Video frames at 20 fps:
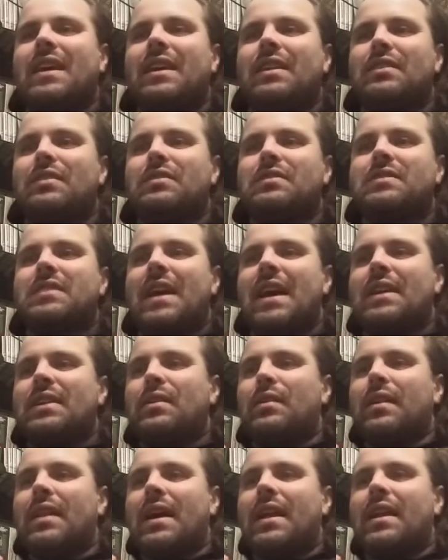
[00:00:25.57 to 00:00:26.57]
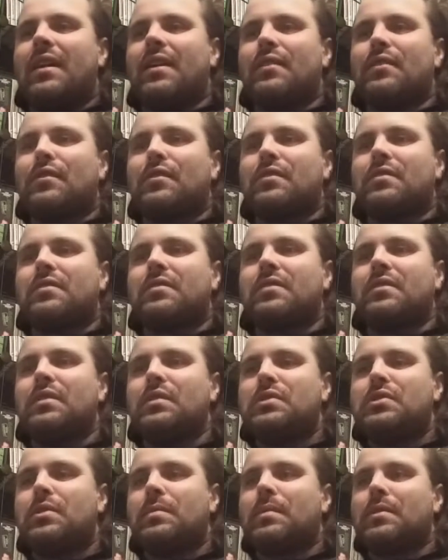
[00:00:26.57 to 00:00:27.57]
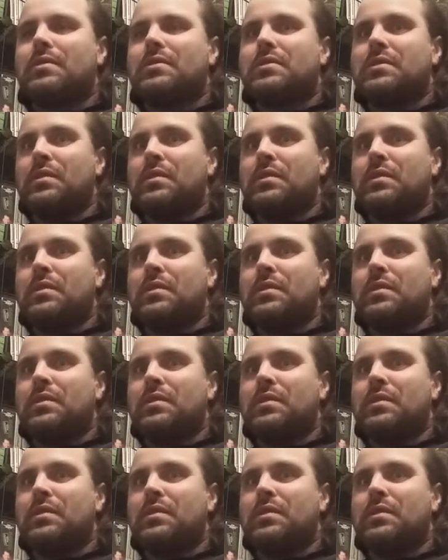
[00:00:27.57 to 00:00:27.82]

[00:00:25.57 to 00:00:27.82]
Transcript: Those I know a lot of other YouTubers